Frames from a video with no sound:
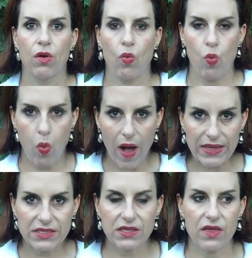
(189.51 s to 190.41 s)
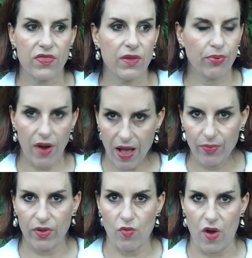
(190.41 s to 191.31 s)
what the
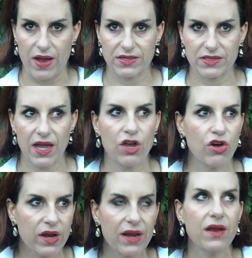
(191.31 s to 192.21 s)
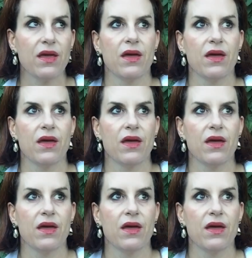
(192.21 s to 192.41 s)
problem was. I couldn't